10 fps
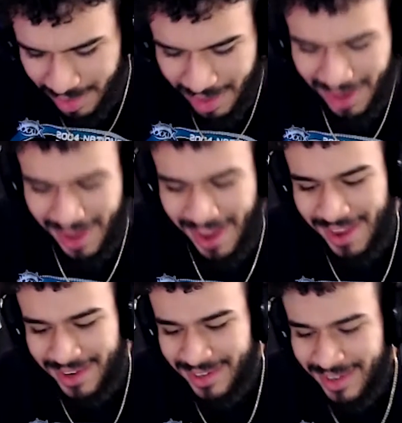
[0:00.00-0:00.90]

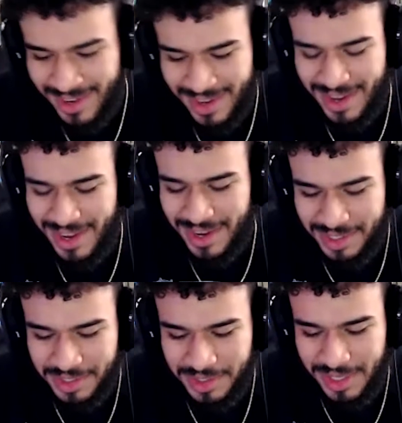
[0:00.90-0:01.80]
And
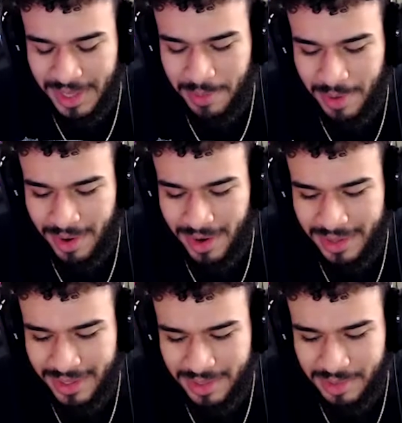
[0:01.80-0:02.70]
initially they bought it. I
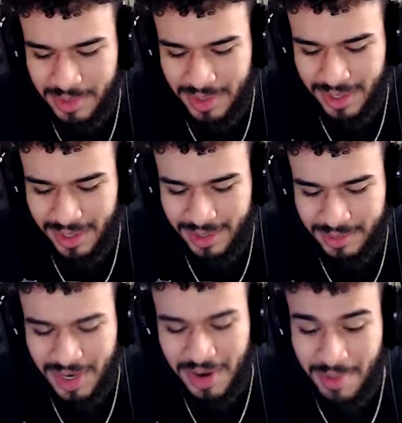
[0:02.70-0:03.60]
think it would be like,
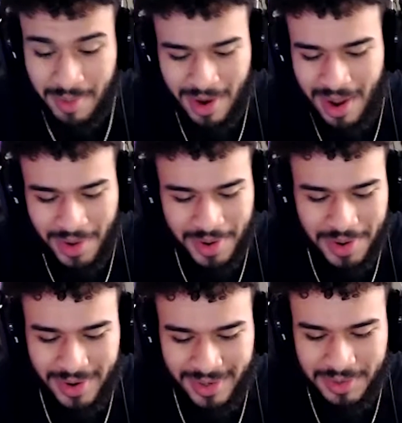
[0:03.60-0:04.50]
I'm trying to remember how I
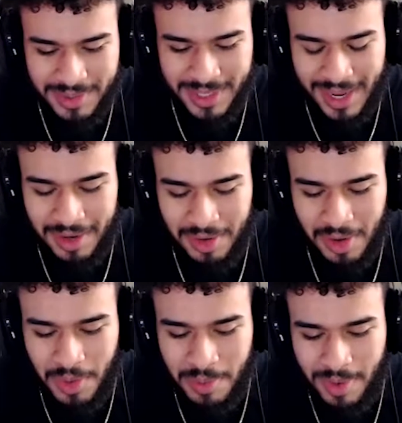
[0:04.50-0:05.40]
heard it. It was like at a
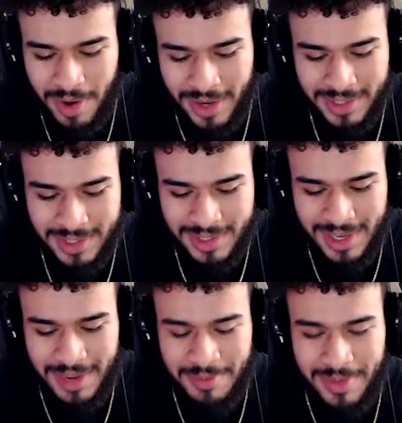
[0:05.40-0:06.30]
lower price,
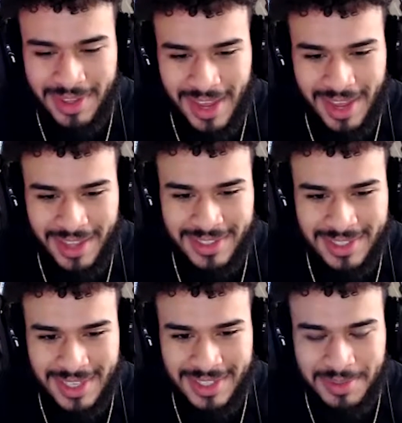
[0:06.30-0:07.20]
but then
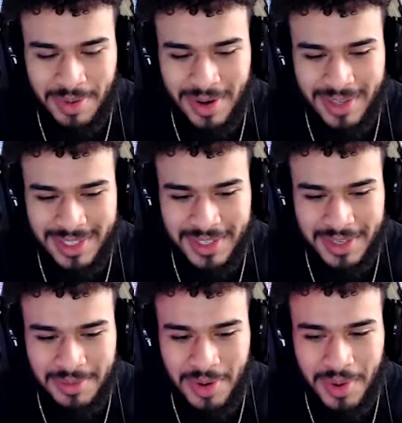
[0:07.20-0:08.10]
since the price ended
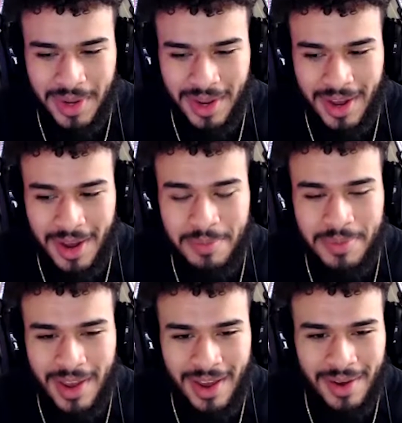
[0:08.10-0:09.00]
up going
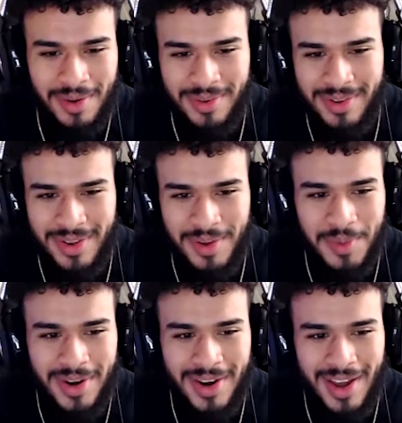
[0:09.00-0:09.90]
up now and
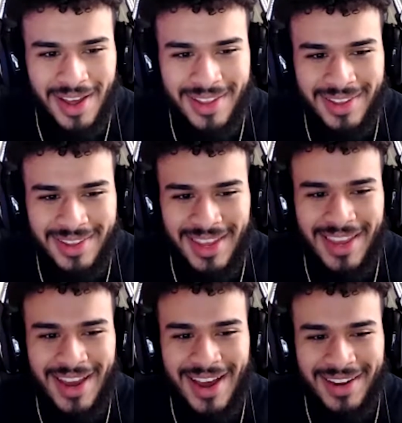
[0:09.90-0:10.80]
whatnot, they
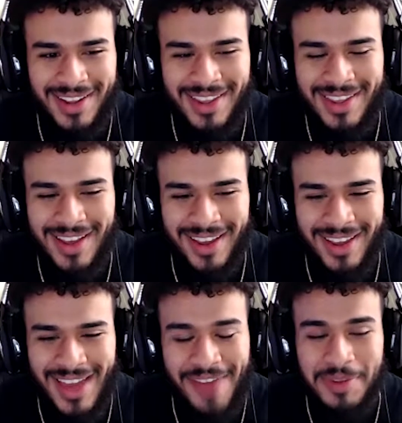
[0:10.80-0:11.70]
kind of
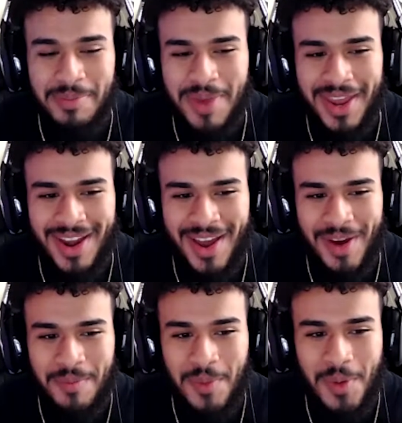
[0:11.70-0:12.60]
like have to pay
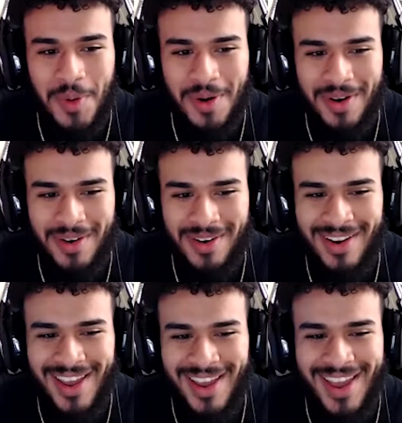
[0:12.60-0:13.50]
now more
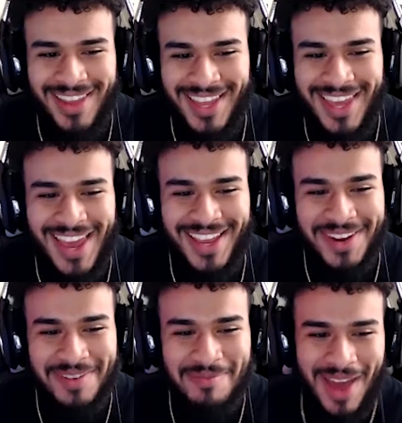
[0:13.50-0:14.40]
and they can't
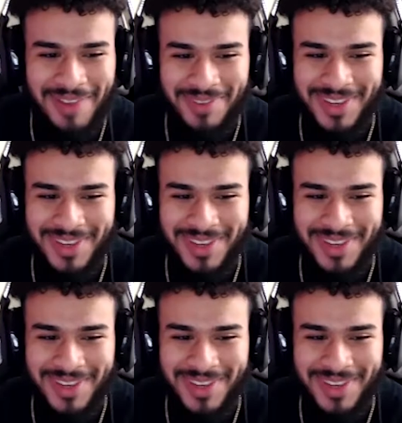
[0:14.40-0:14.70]
get it back because